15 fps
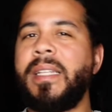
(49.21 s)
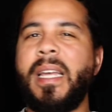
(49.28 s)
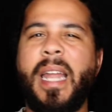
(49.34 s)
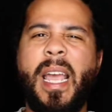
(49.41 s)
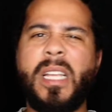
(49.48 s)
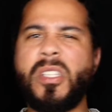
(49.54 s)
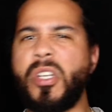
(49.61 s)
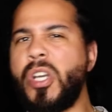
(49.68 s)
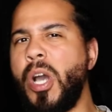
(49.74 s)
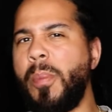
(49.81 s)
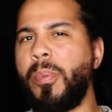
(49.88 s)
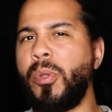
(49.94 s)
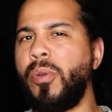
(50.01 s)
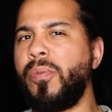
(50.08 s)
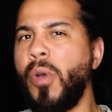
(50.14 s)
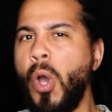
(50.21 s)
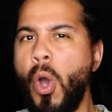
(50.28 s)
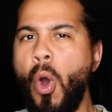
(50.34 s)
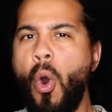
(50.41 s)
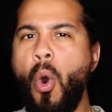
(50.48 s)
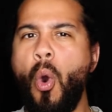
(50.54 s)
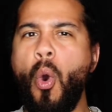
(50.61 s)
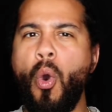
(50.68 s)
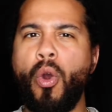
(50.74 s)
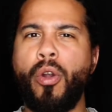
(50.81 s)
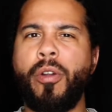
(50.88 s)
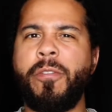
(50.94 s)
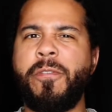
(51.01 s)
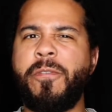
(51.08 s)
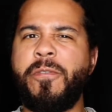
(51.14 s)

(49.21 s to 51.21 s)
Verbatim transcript: that has a couple of horror